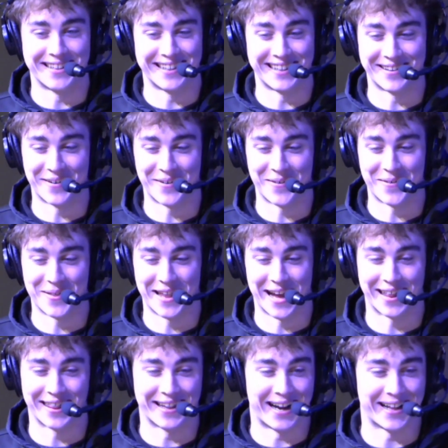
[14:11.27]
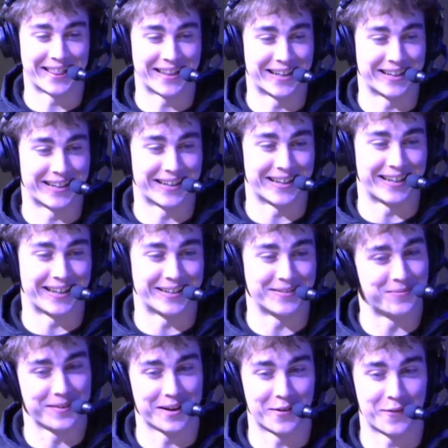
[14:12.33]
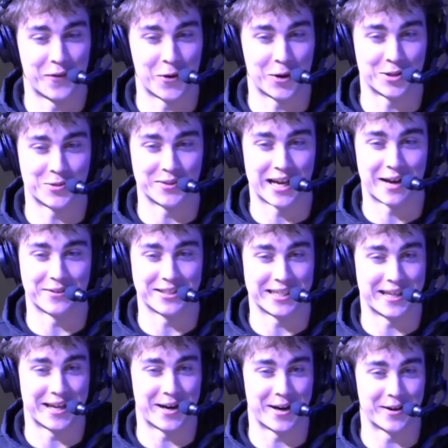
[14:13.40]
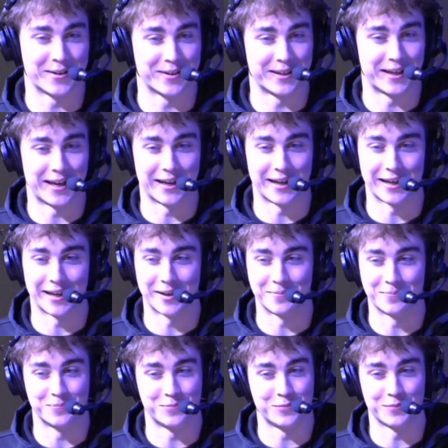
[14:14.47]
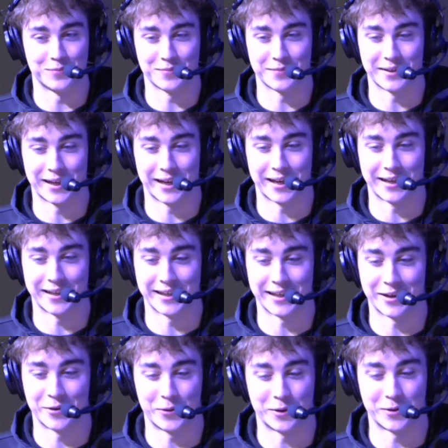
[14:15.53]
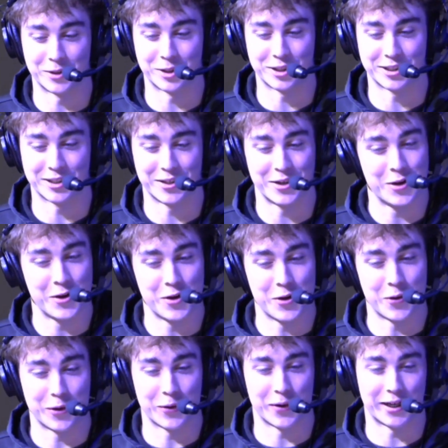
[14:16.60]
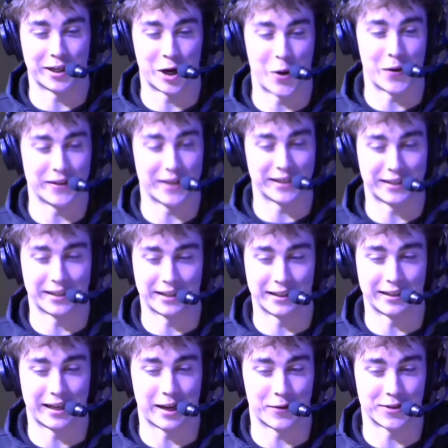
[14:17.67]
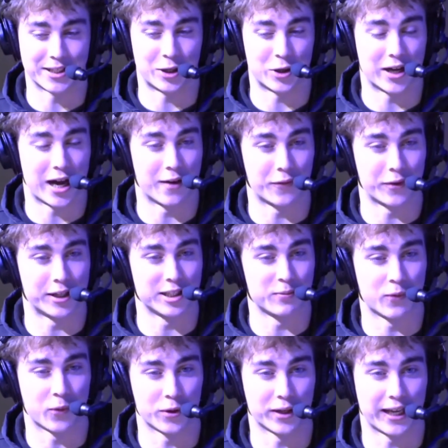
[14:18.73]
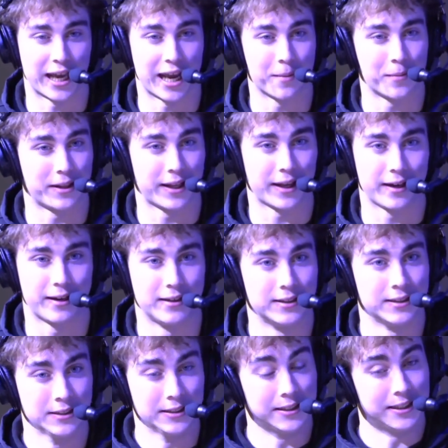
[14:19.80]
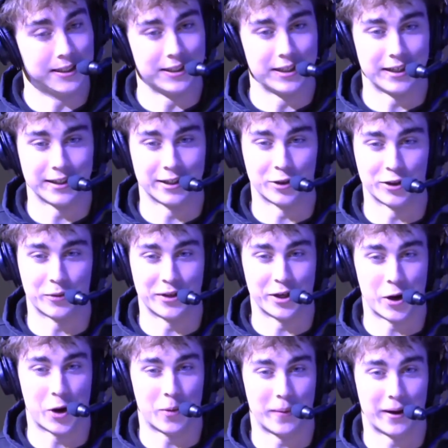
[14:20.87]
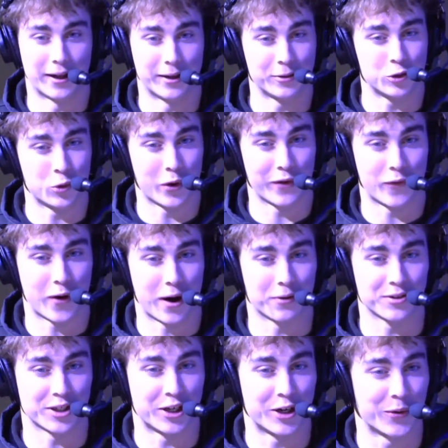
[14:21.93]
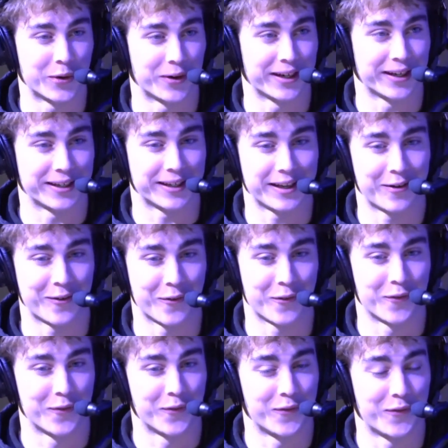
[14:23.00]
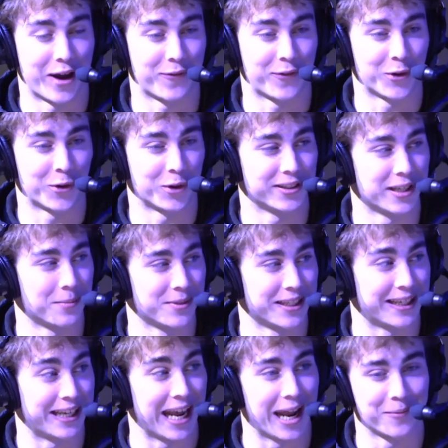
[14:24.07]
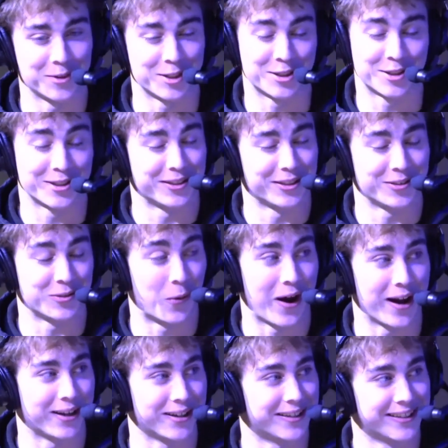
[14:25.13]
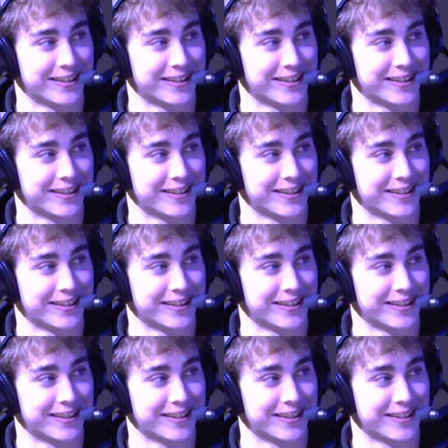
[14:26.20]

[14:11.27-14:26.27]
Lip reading: I think the focus was obviously there, and we were ready to go, and that gave us all confidence before the game. And then little did we know, about 24 hours later, we were going to have 5 field goal attempts in a game, it's wild.